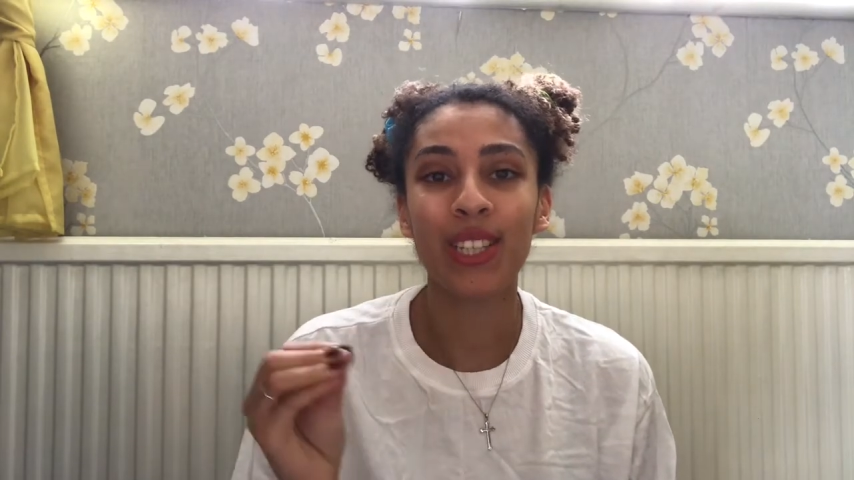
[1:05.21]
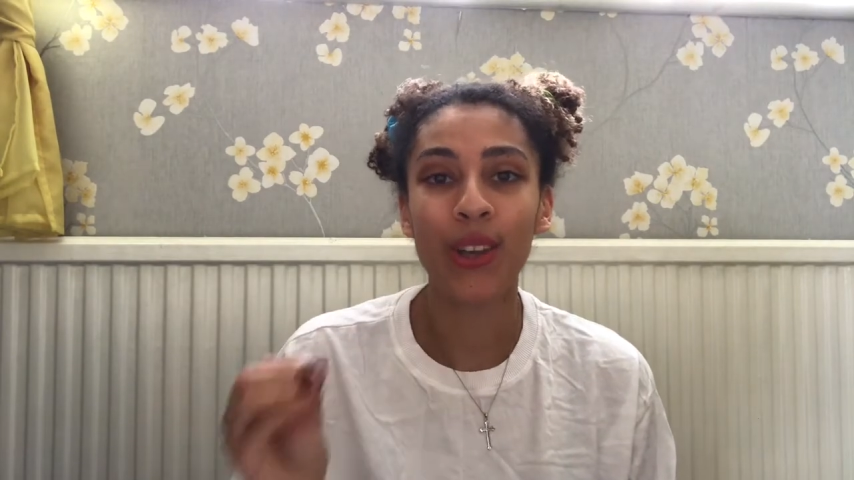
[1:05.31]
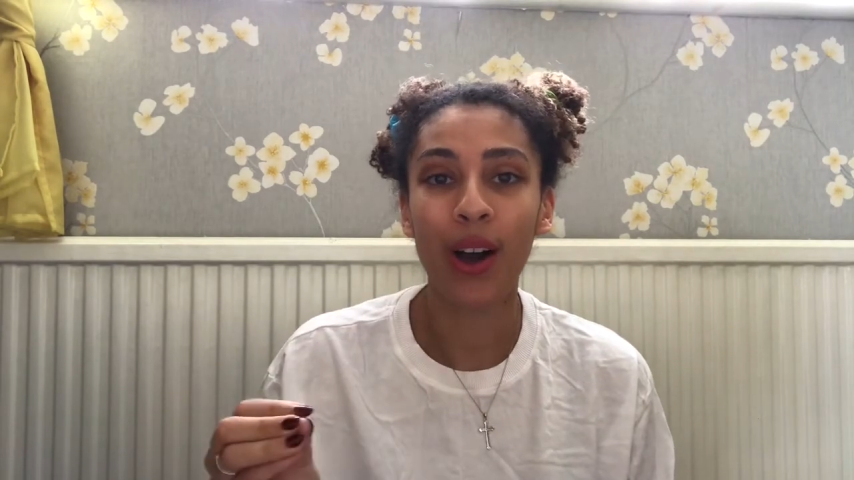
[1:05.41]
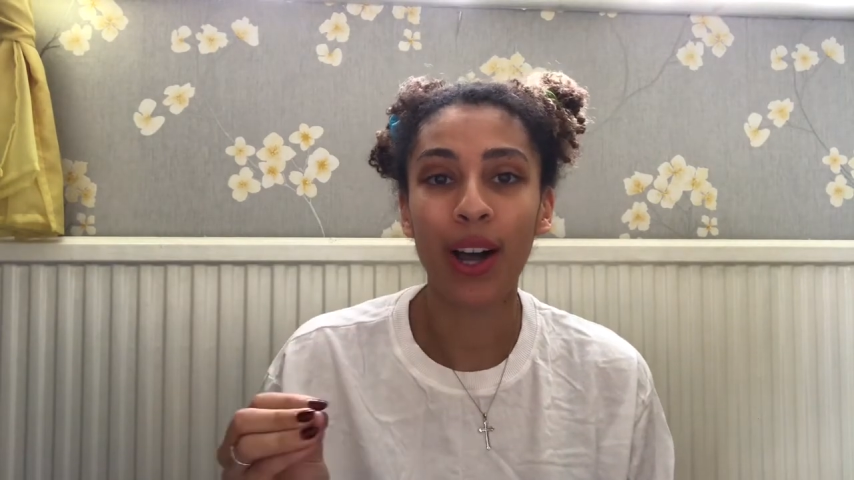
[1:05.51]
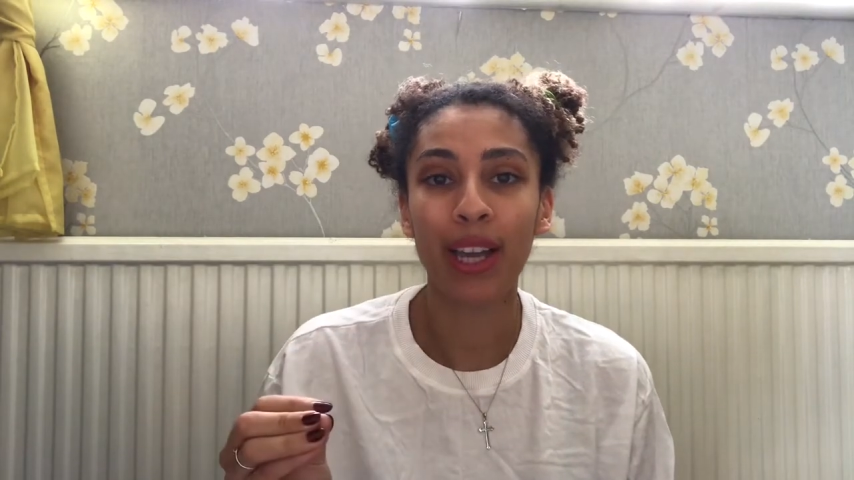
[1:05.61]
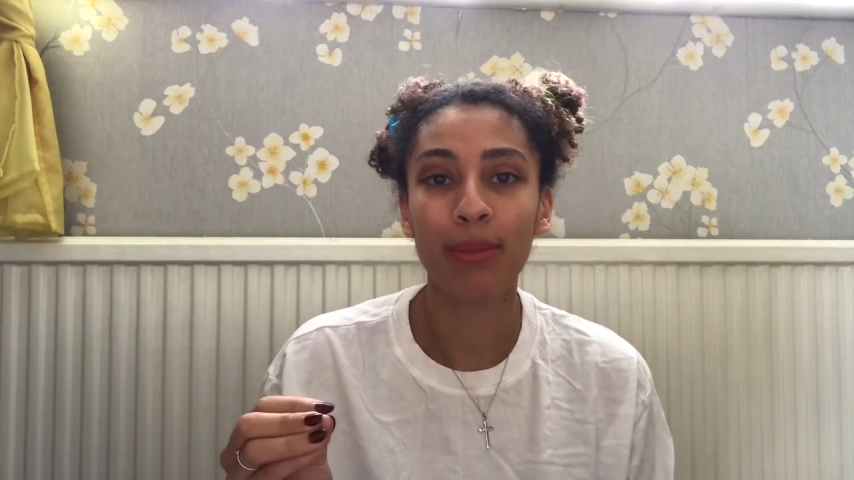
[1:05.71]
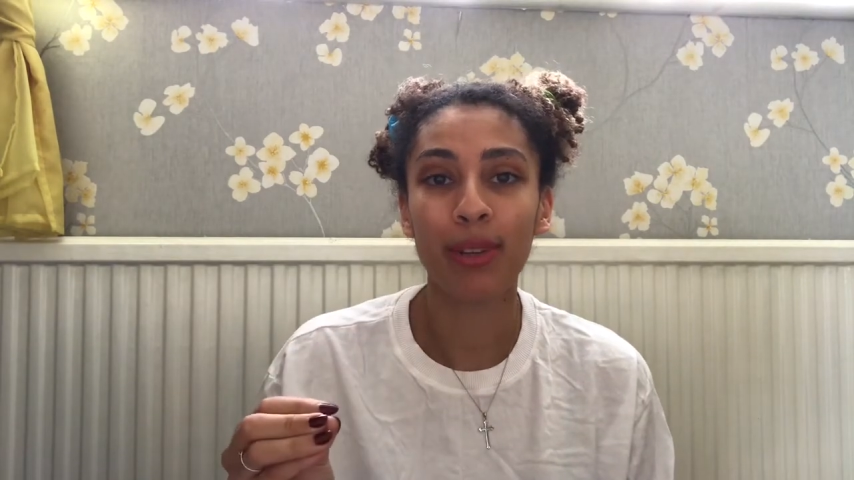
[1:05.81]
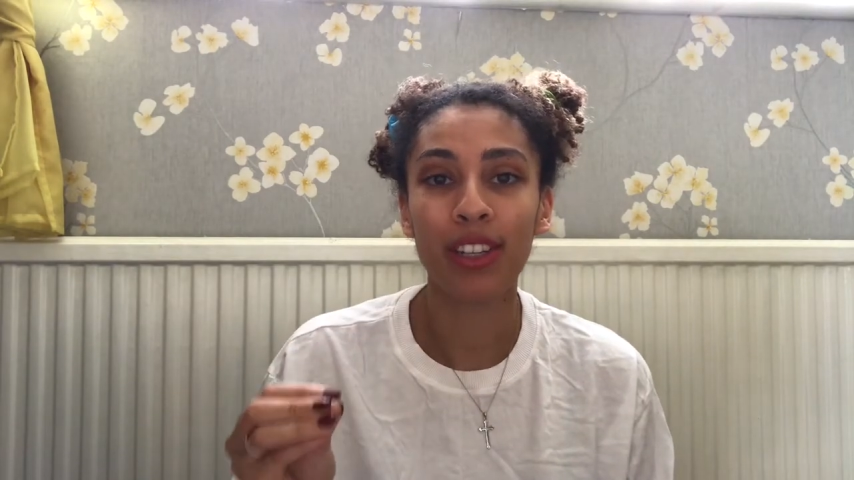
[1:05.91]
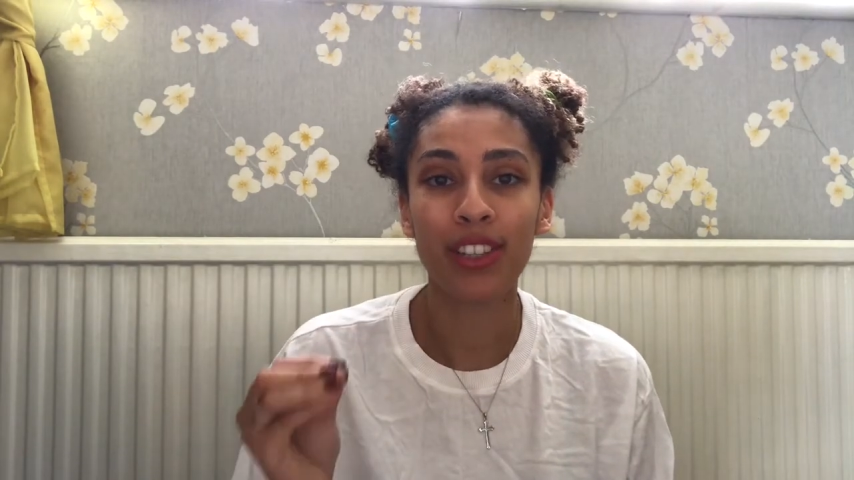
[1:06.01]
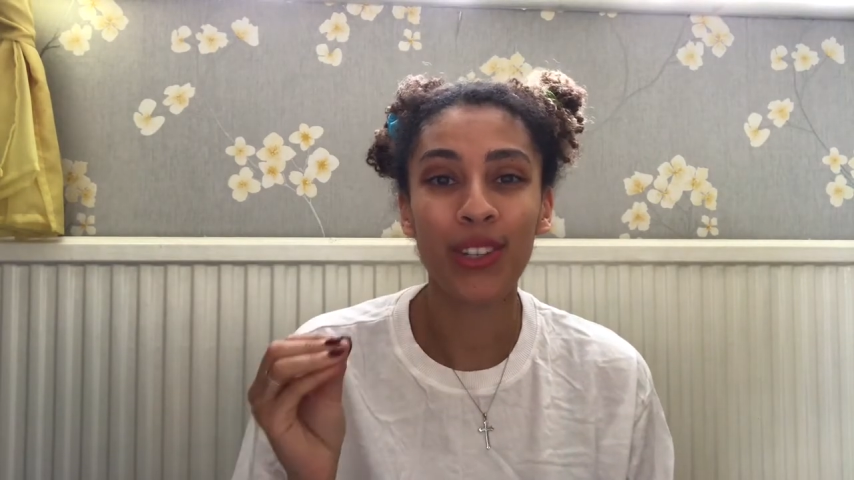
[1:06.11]
time
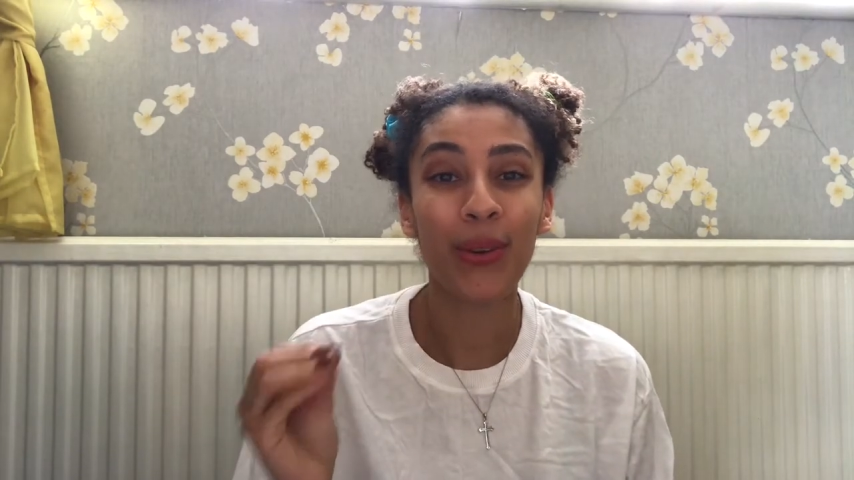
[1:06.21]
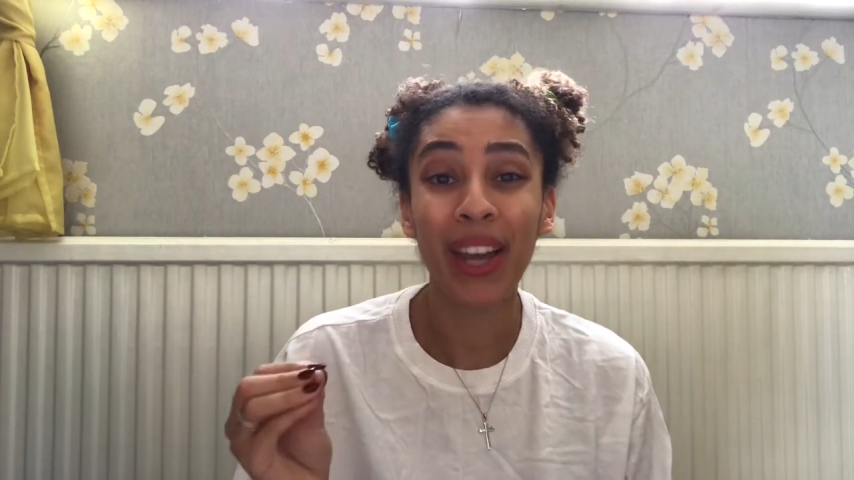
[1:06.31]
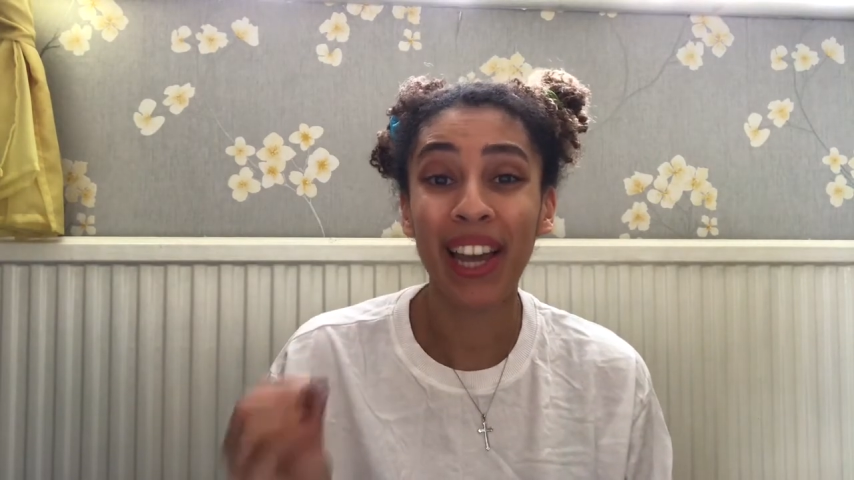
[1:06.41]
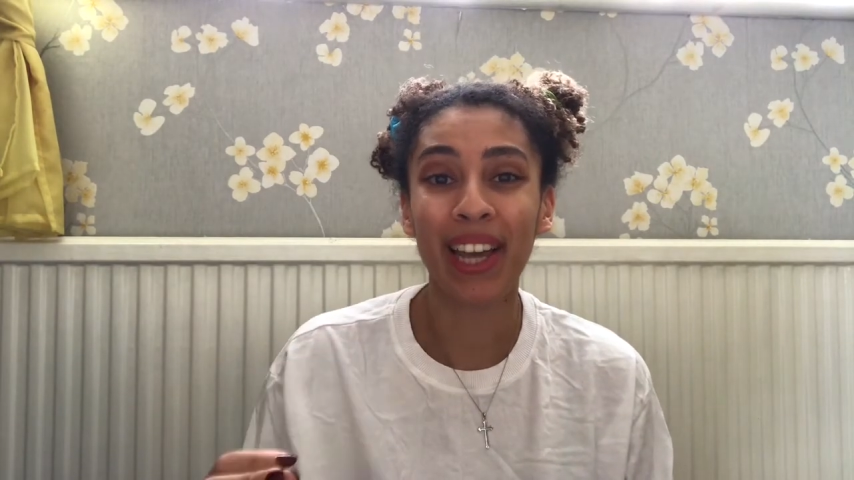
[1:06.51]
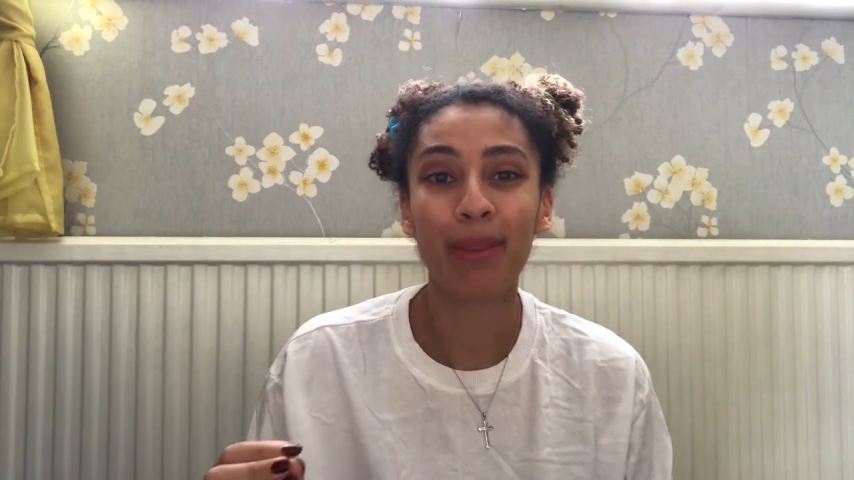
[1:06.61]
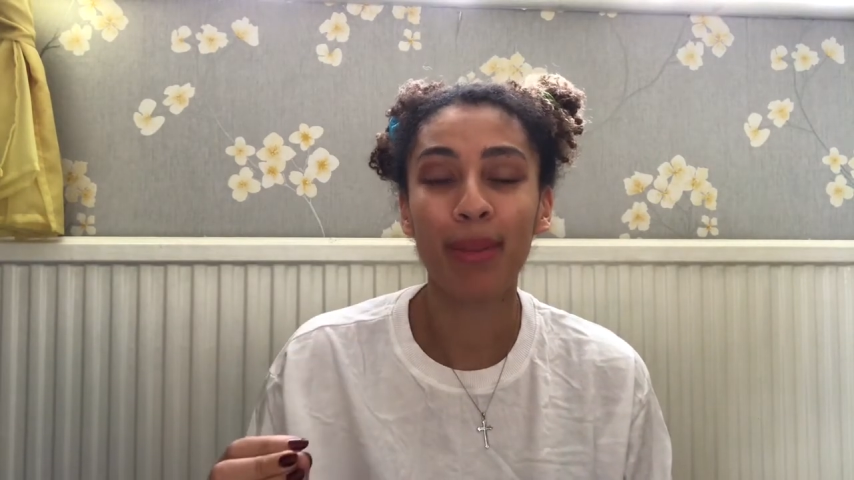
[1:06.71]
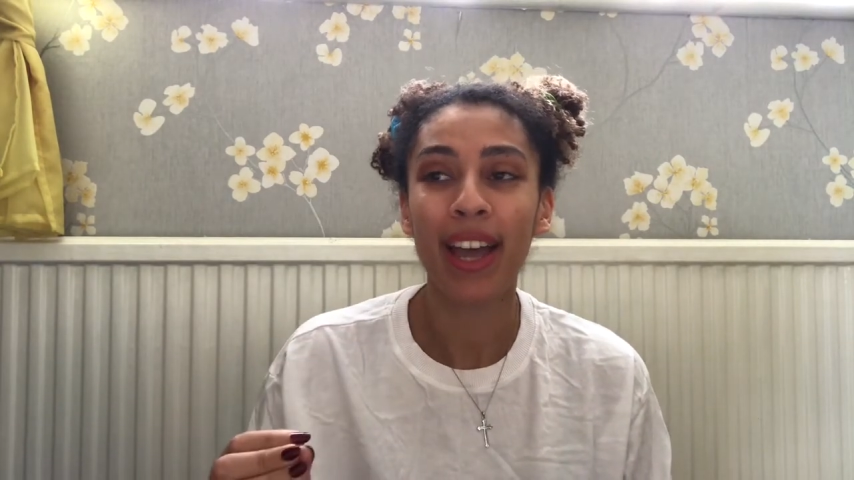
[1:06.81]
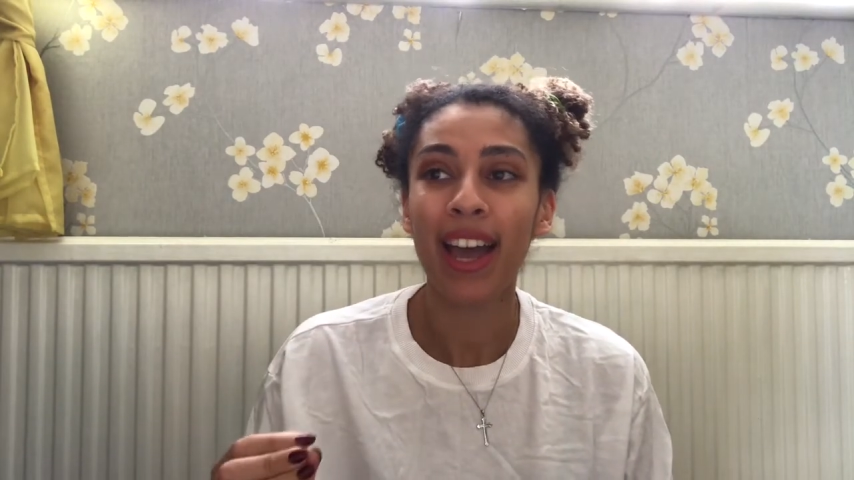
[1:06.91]
to him.